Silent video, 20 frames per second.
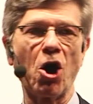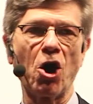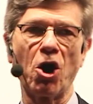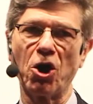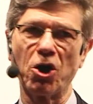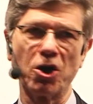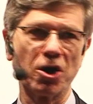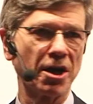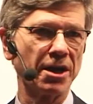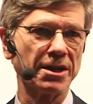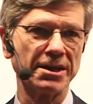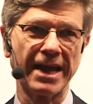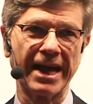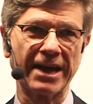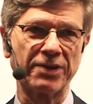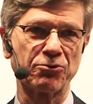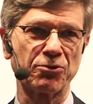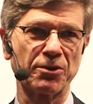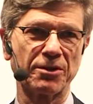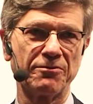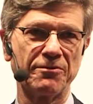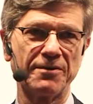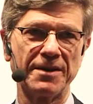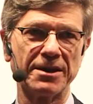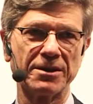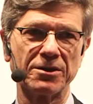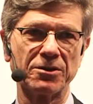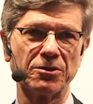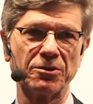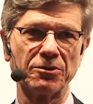All electric
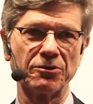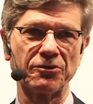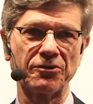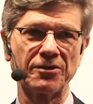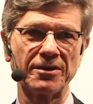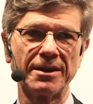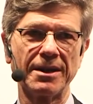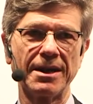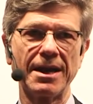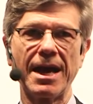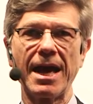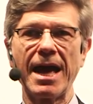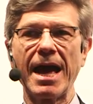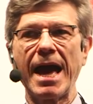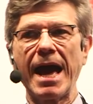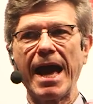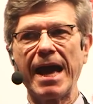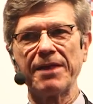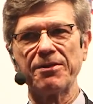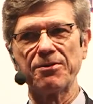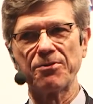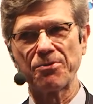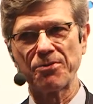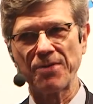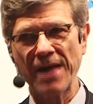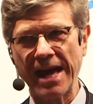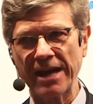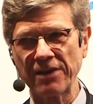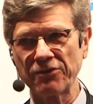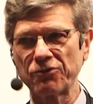vehicles. And
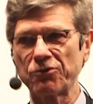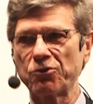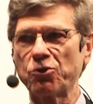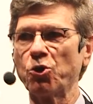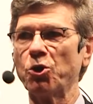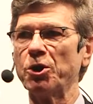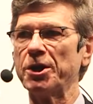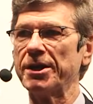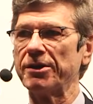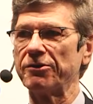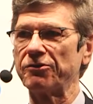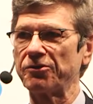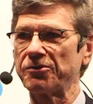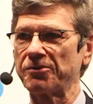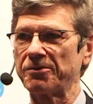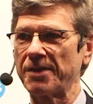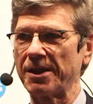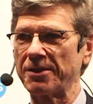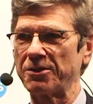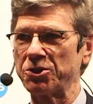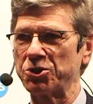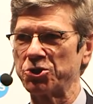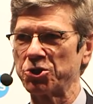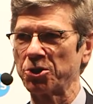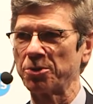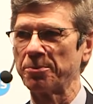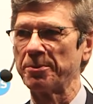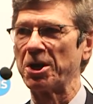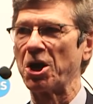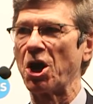thanks goodness that the
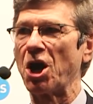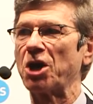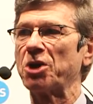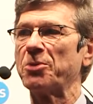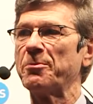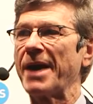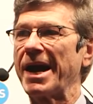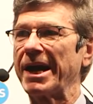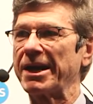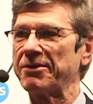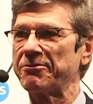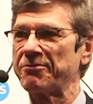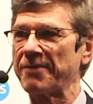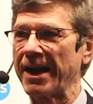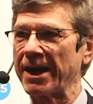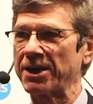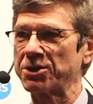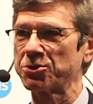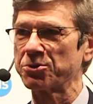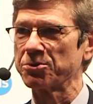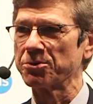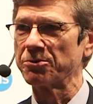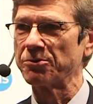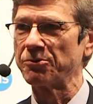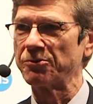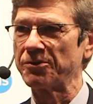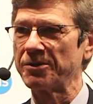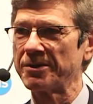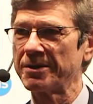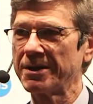German auto
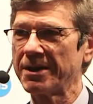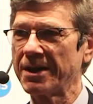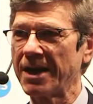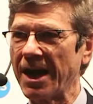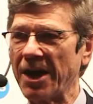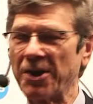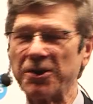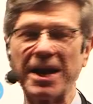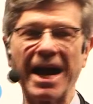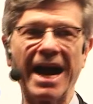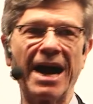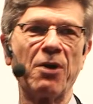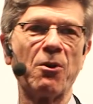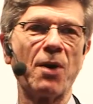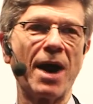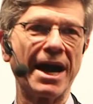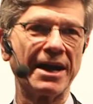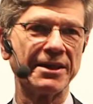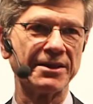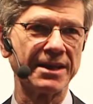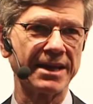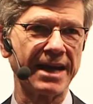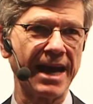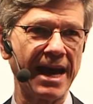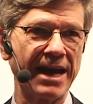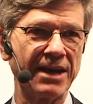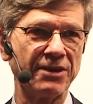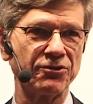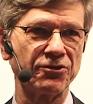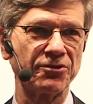manufacturers are now on the
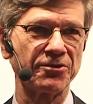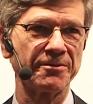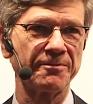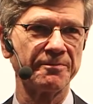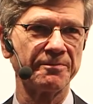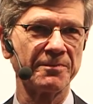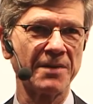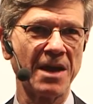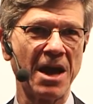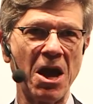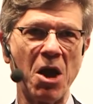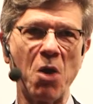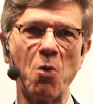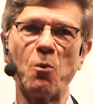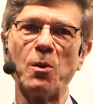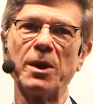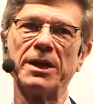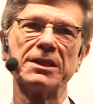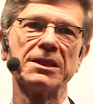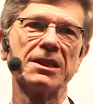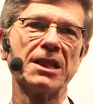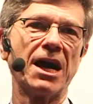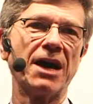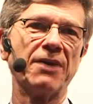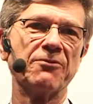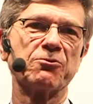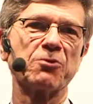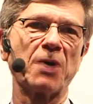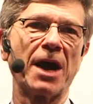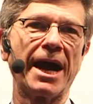case. We
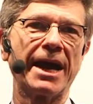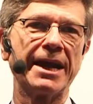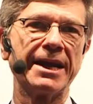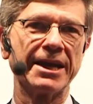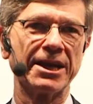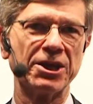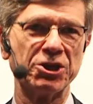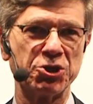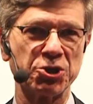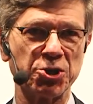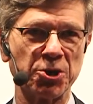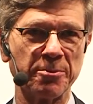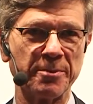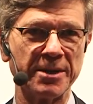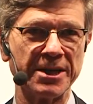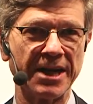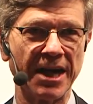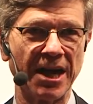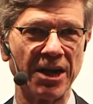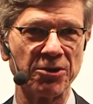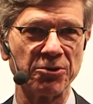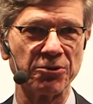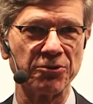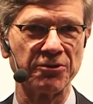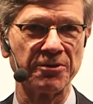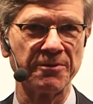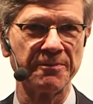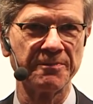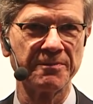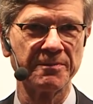love riding in German
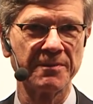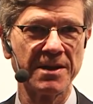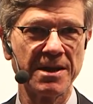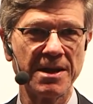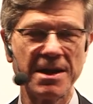cars,